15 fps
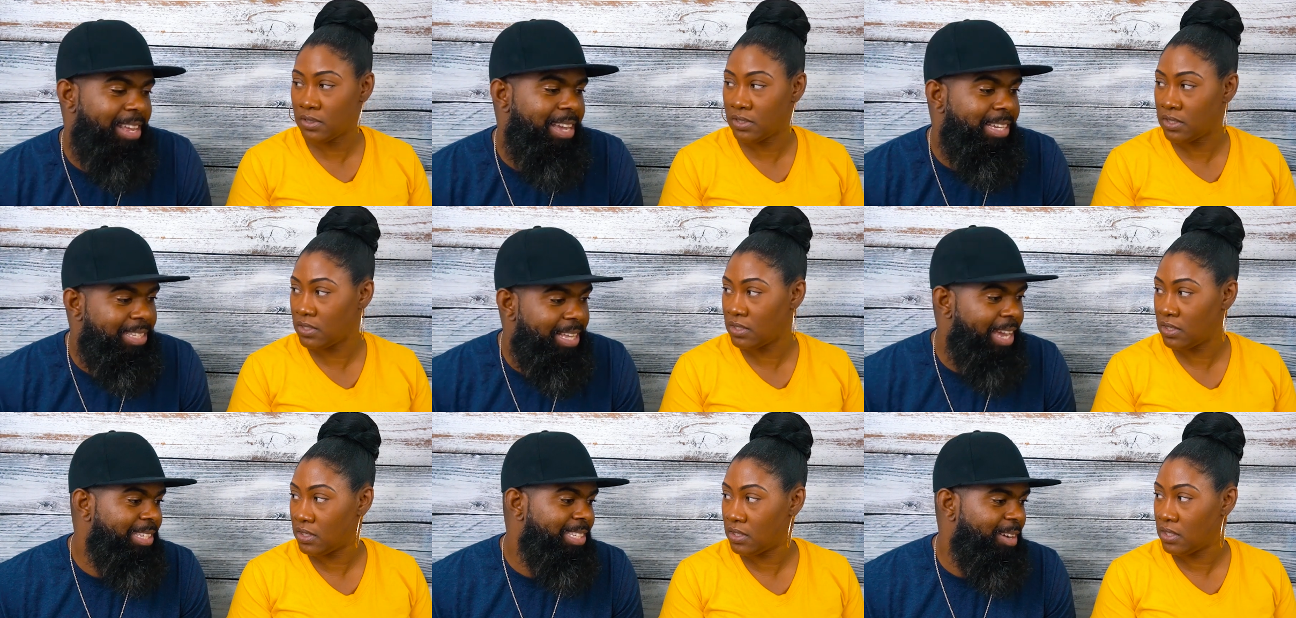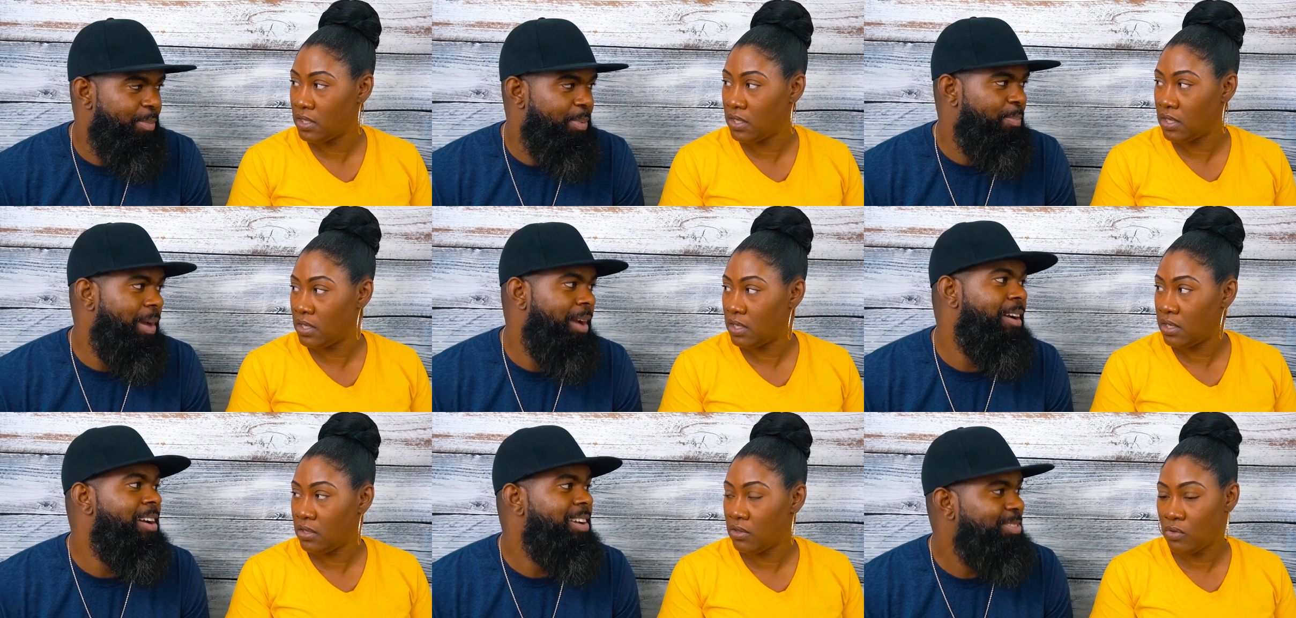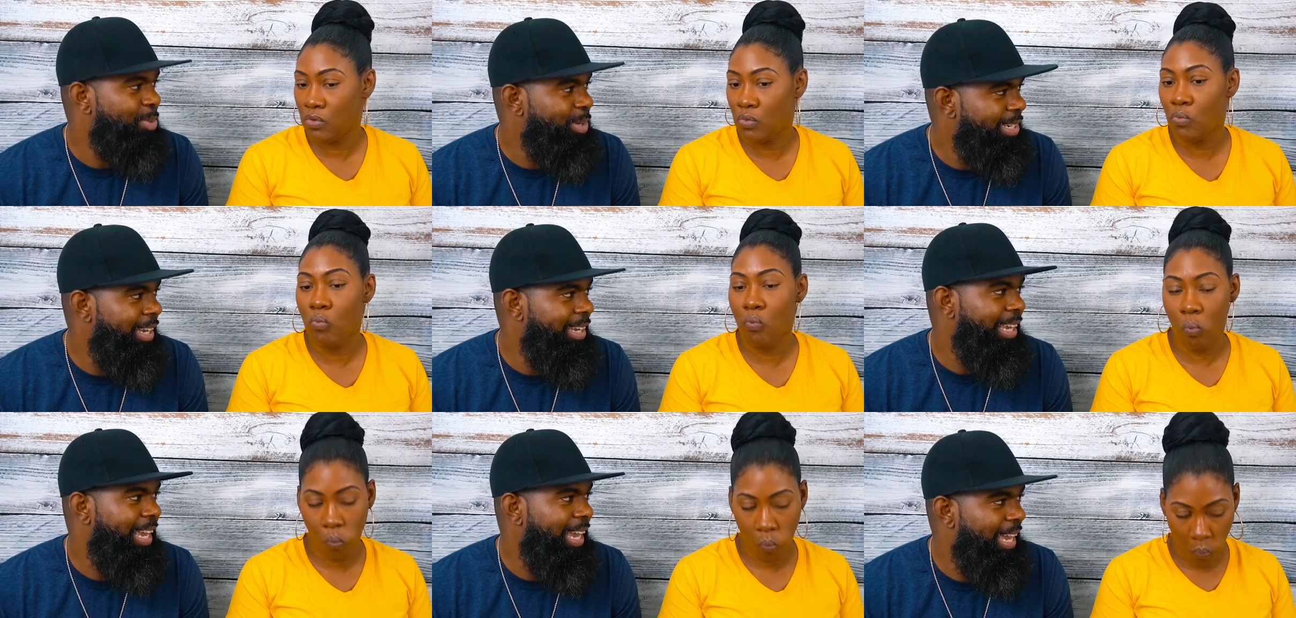Speaker 1: these days, some of the parents will
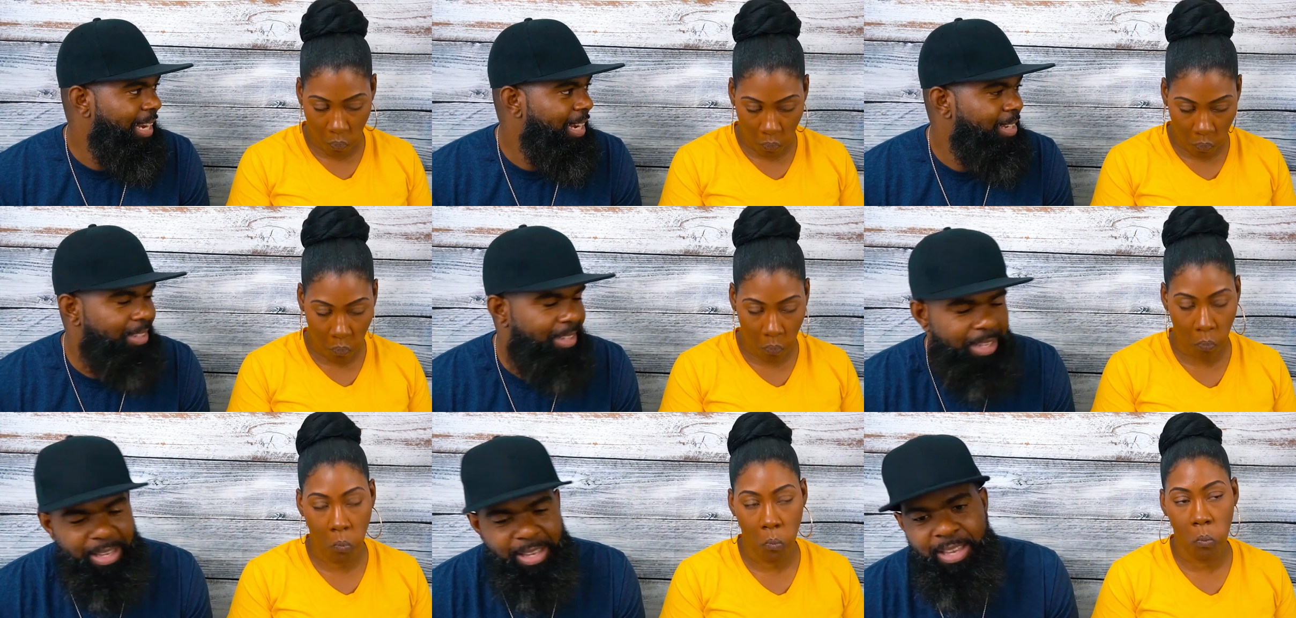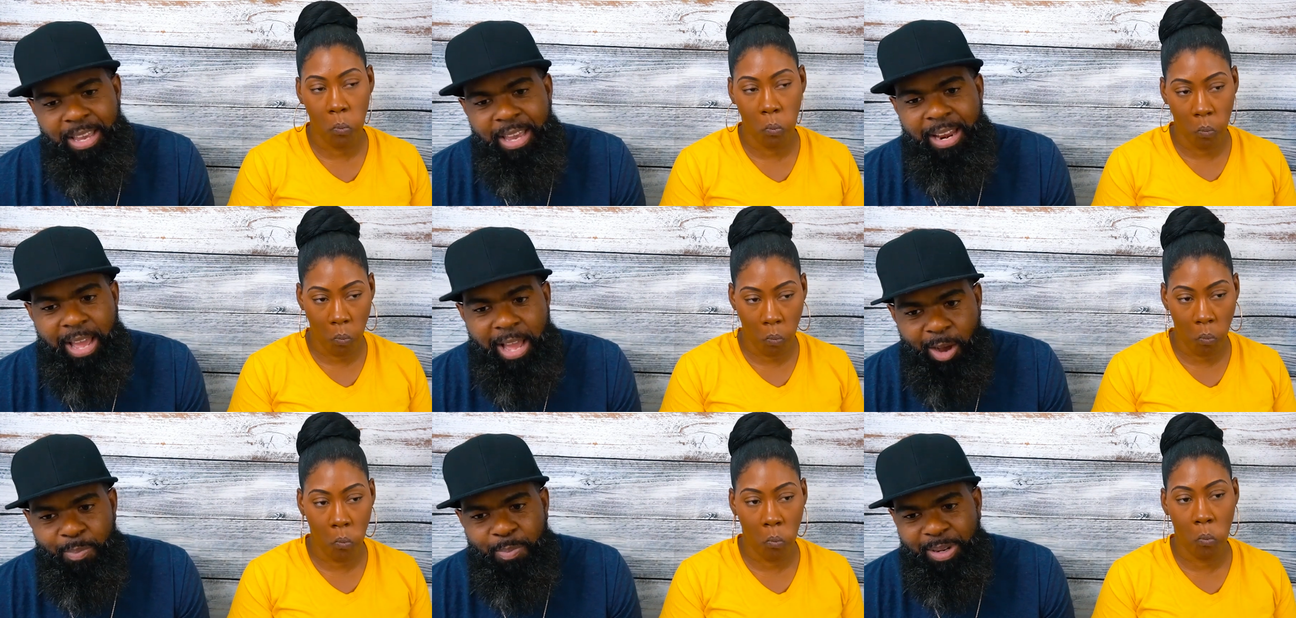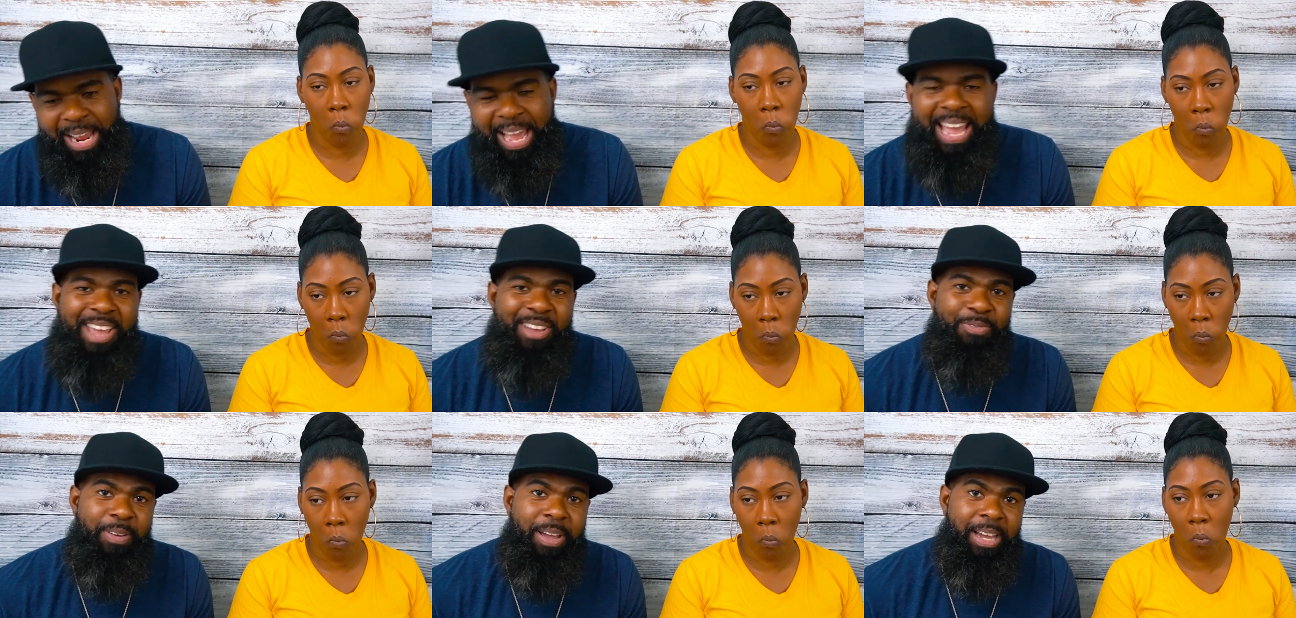kick in and and help, but that
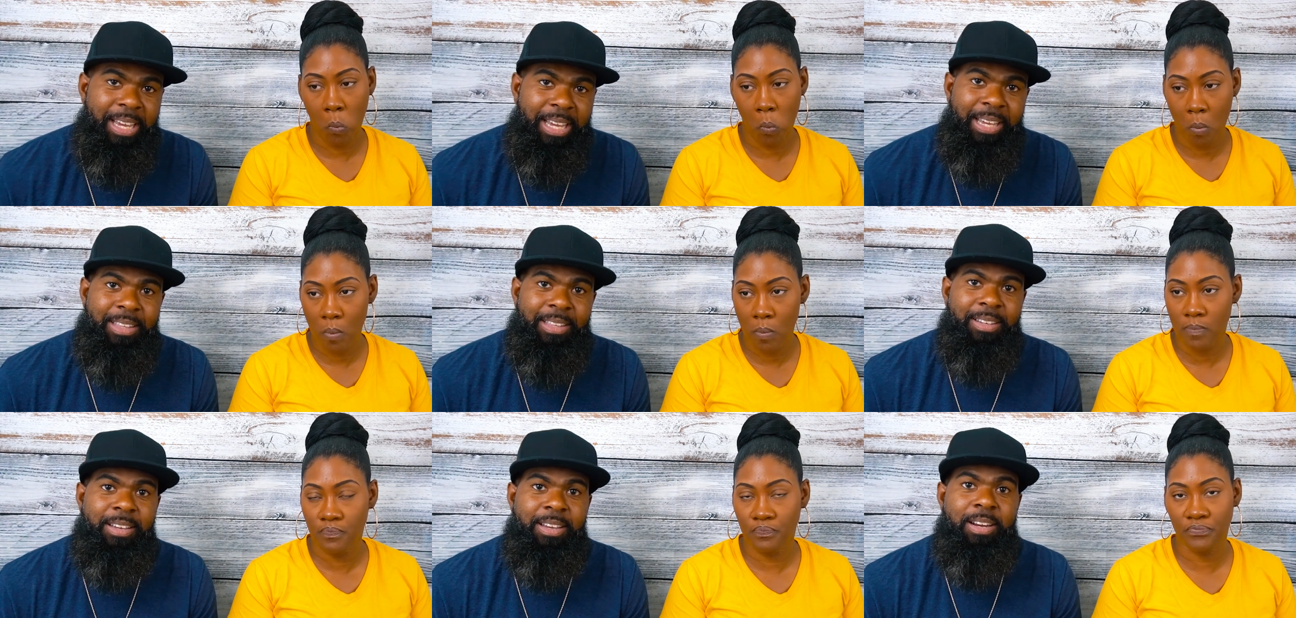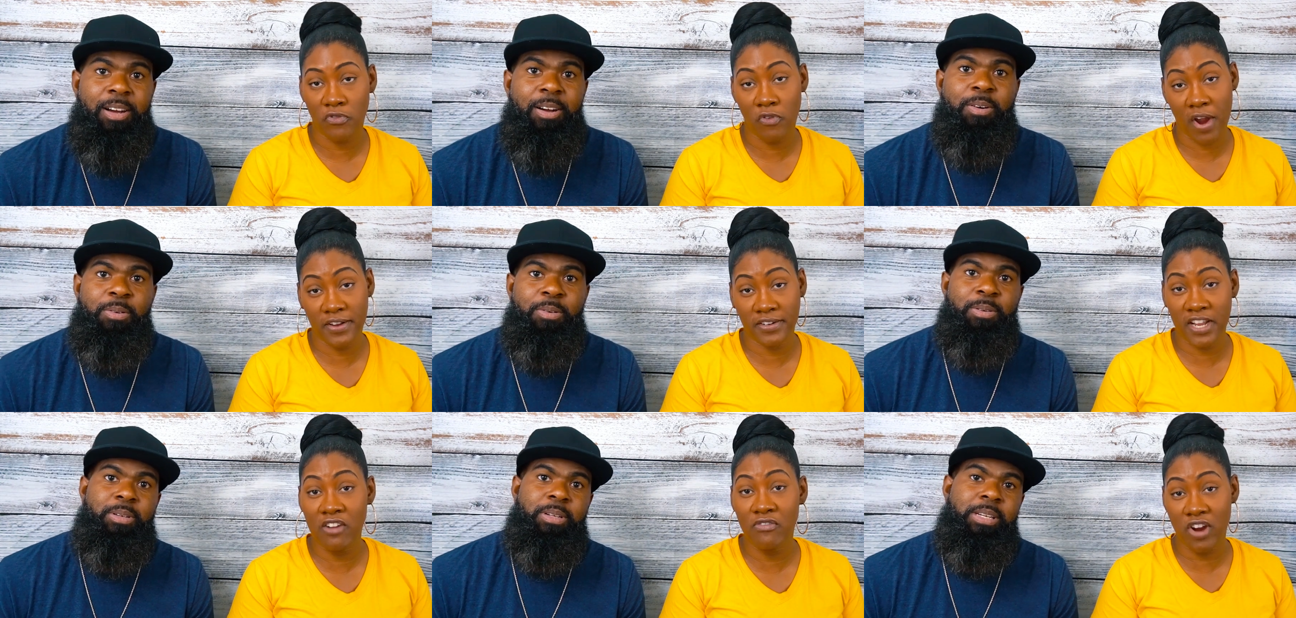ain't fair either, you know. Right. They